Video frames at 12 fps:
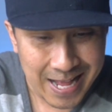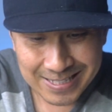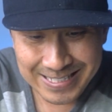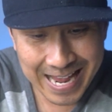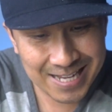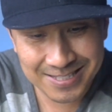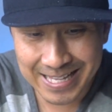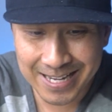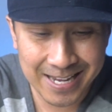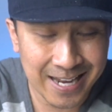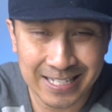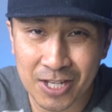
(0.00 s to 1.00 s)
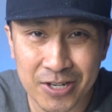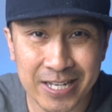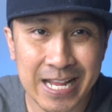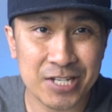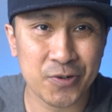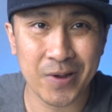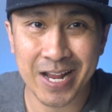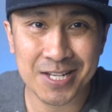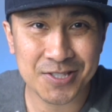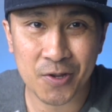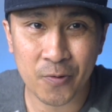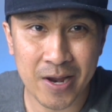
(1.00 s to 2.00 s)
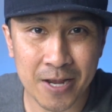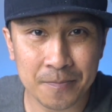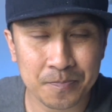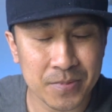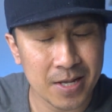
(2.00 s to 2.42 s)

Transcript: texting and looking at your Instagram?